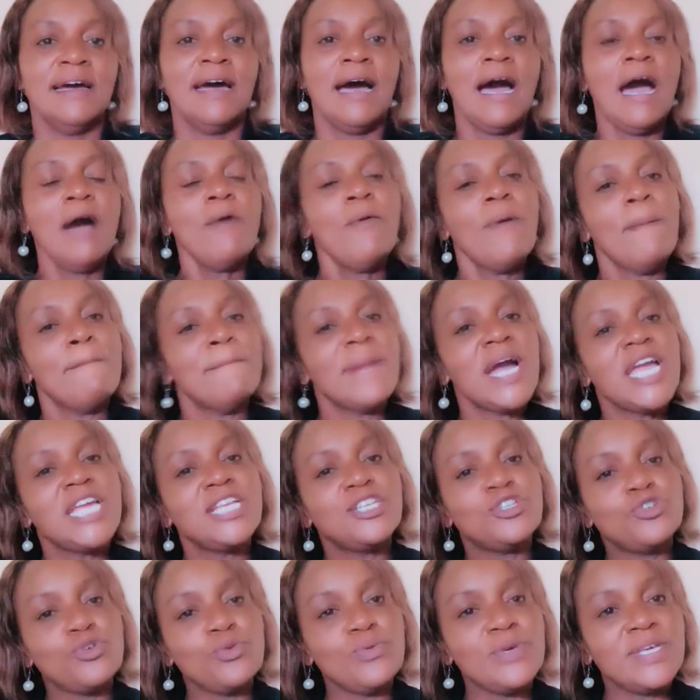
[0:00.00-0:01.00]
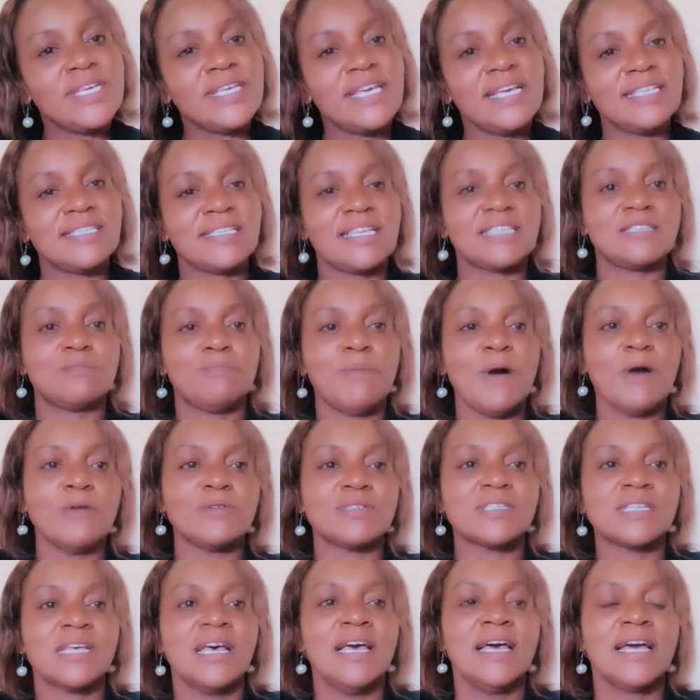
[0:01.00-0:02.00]
How am I doing as a
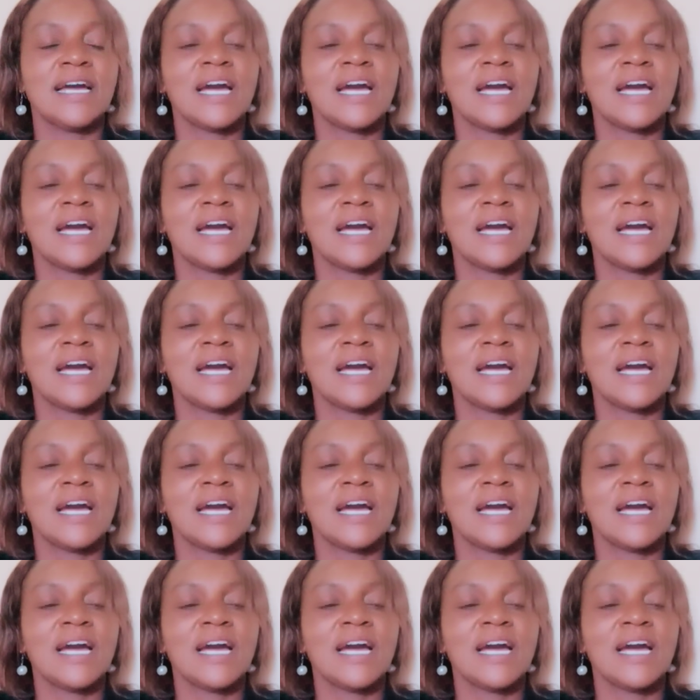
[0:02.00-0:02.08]
spouse?